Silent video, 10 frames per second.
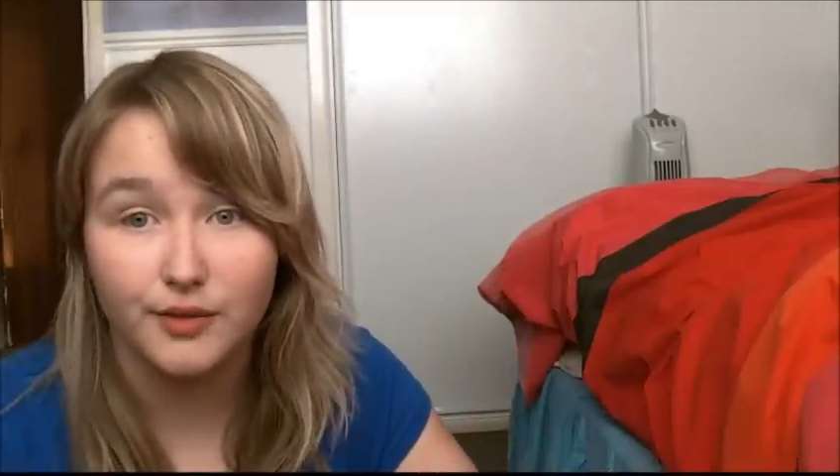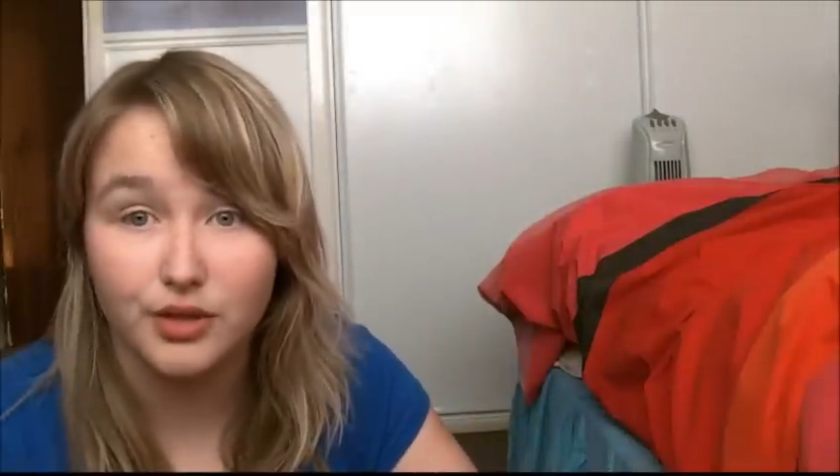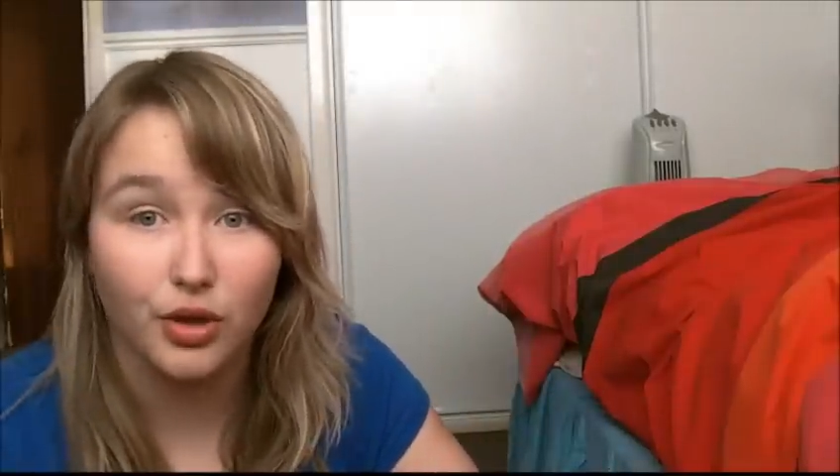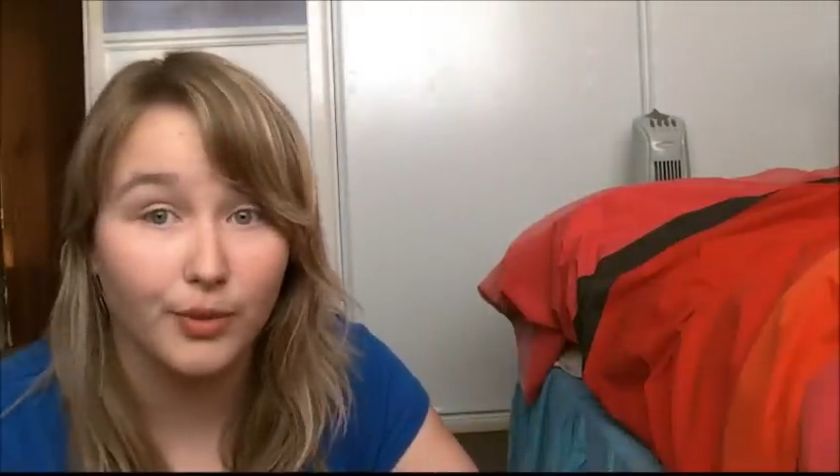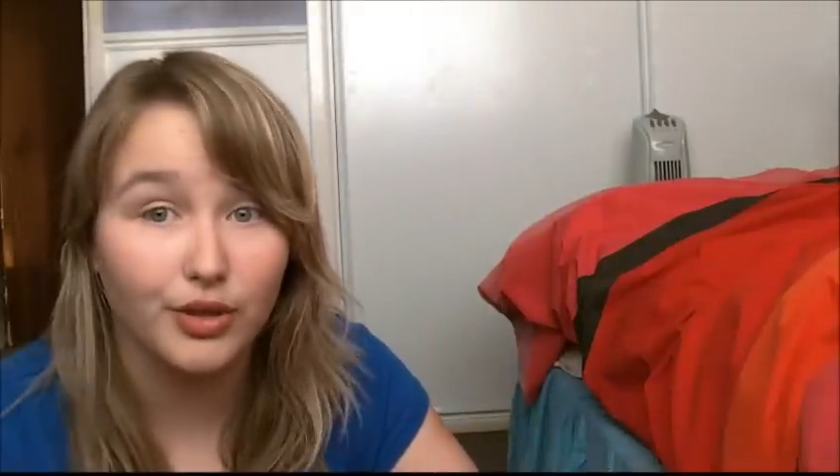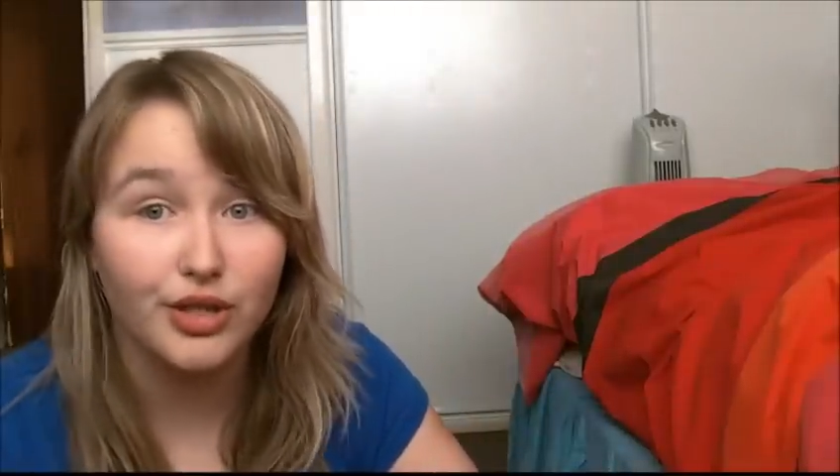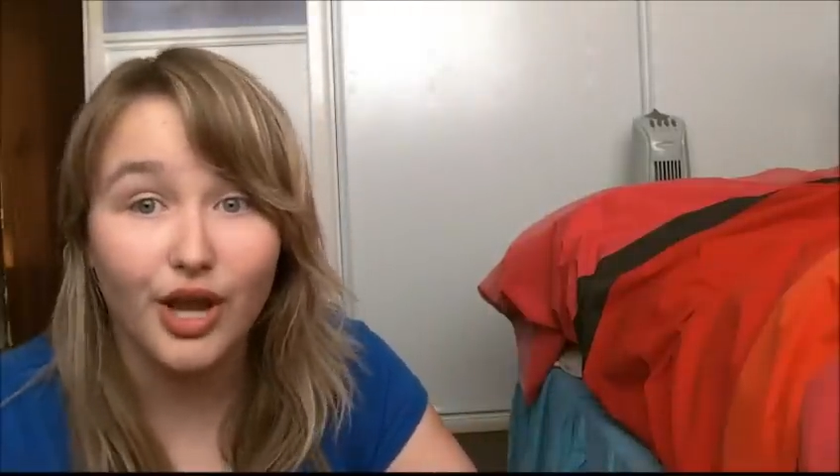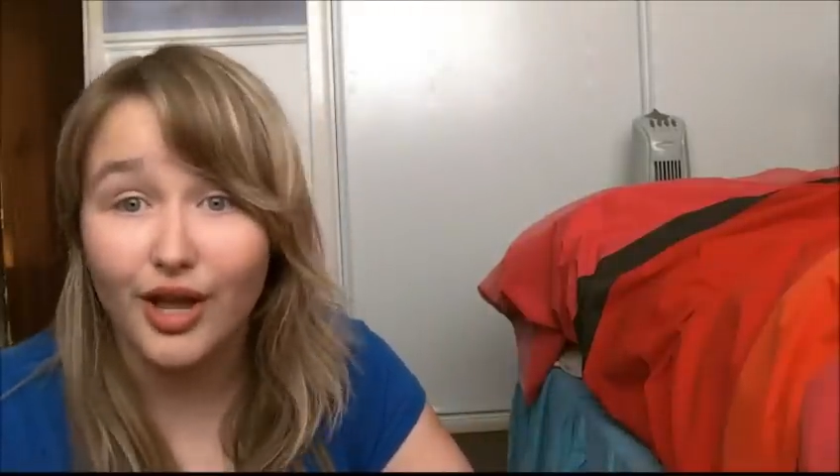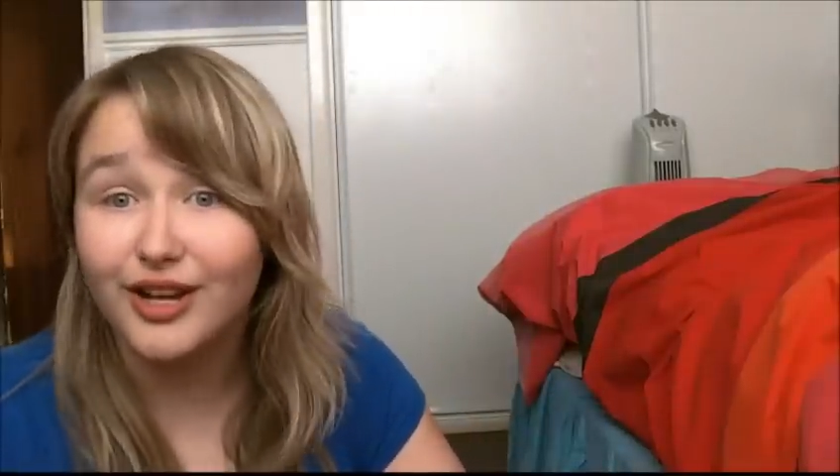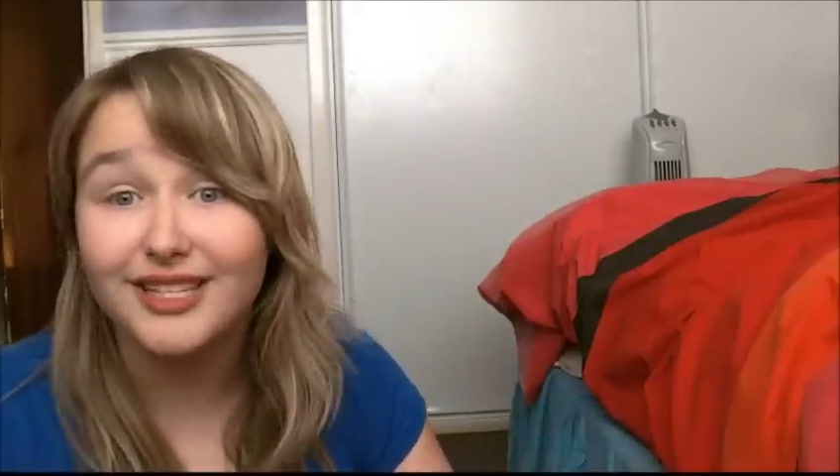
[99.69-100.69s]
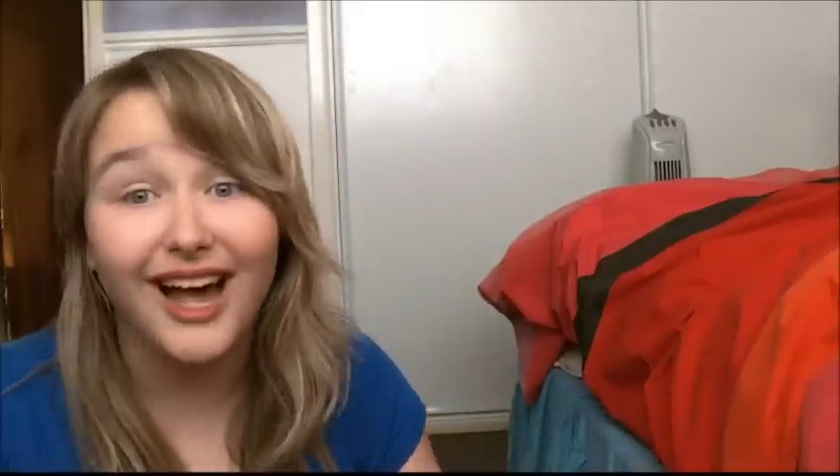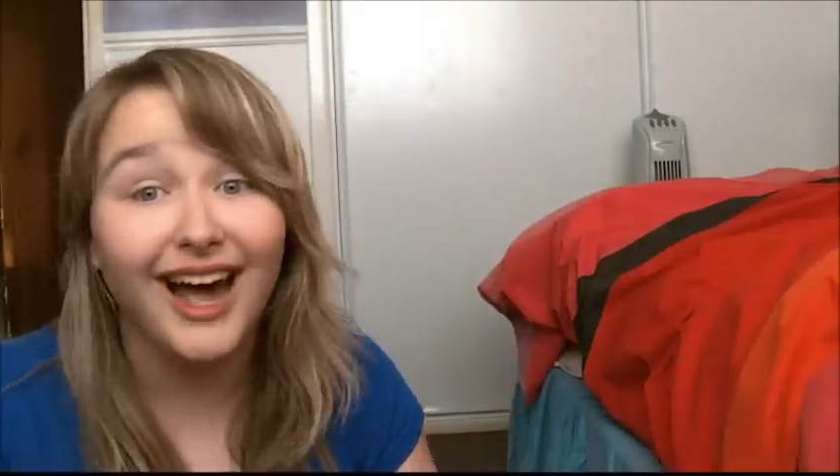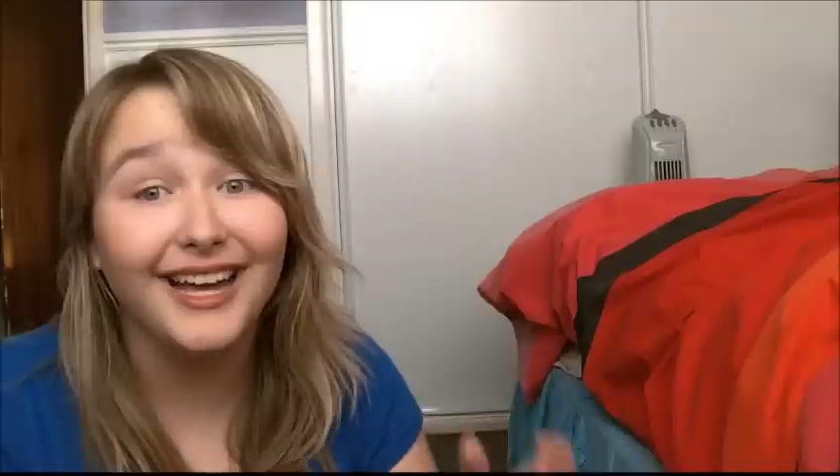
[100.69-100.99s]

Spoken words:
you so much, because